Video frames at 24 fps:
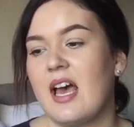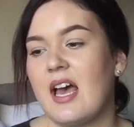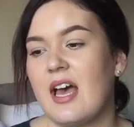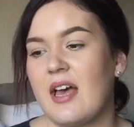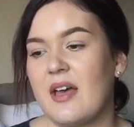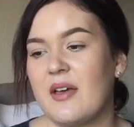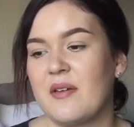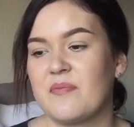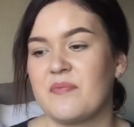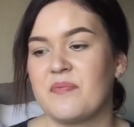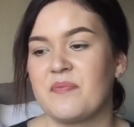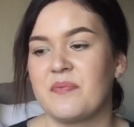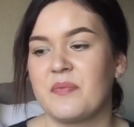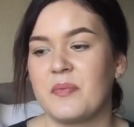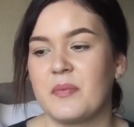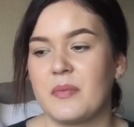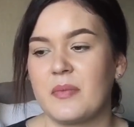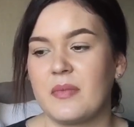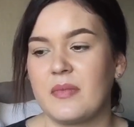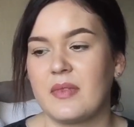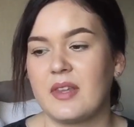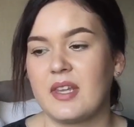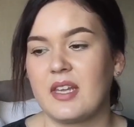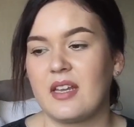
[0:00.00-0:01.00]

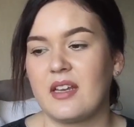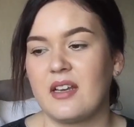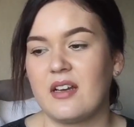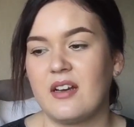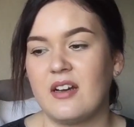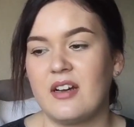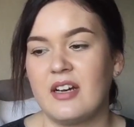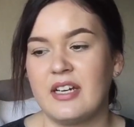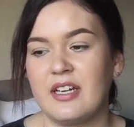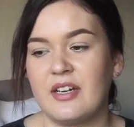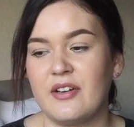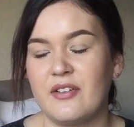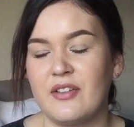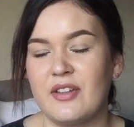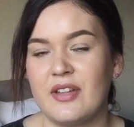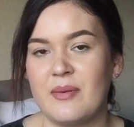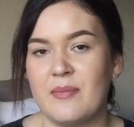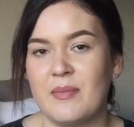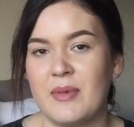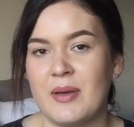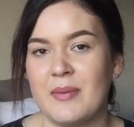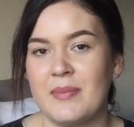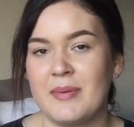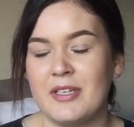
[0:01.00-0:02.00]
I know
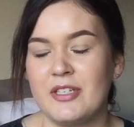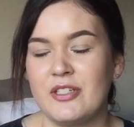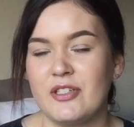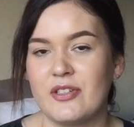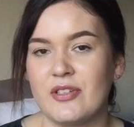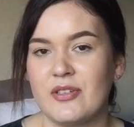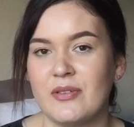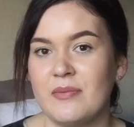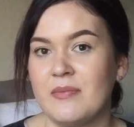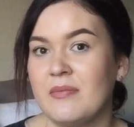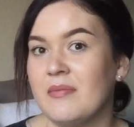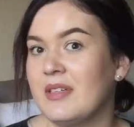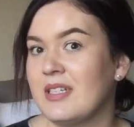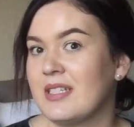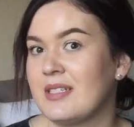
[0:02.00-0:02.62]
that my bedroom